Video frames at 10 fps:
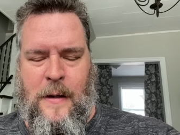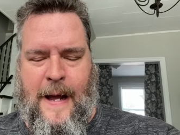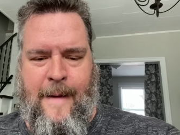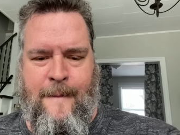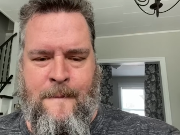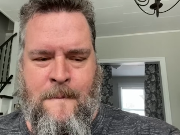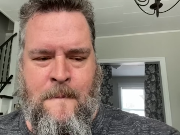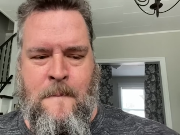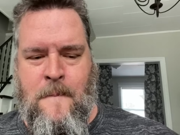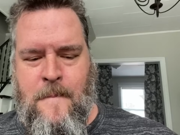guy.
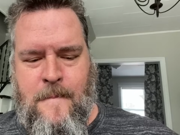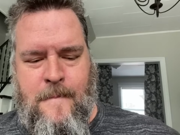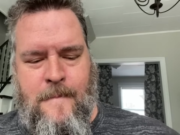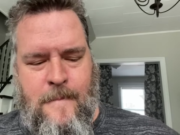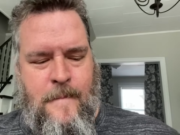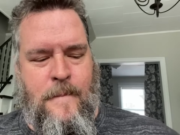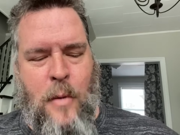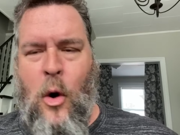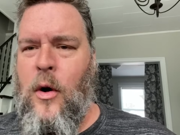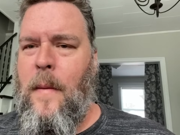
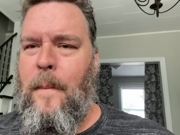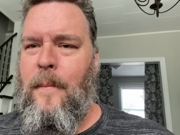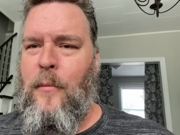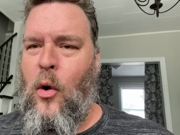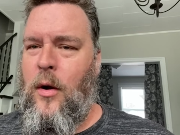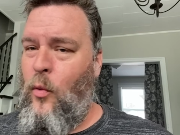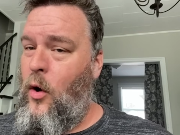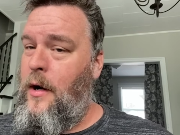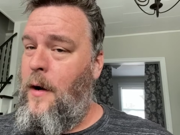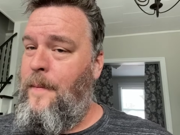Poet poet
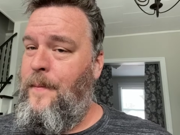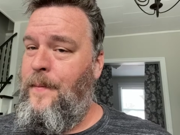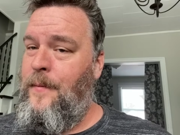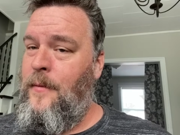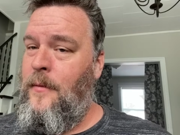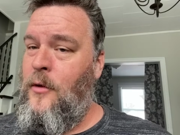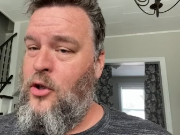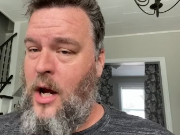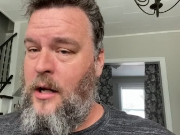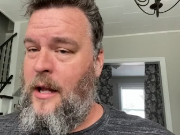warrior?
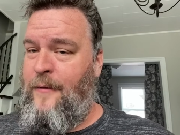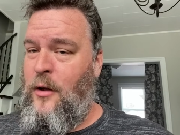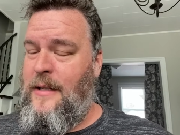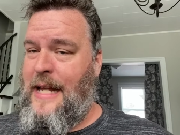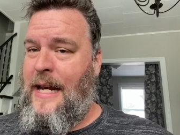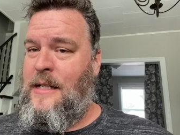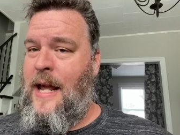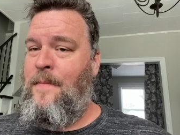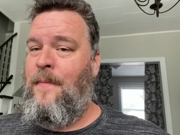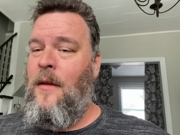John Lovell, is that his
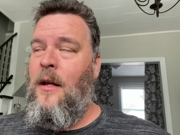name?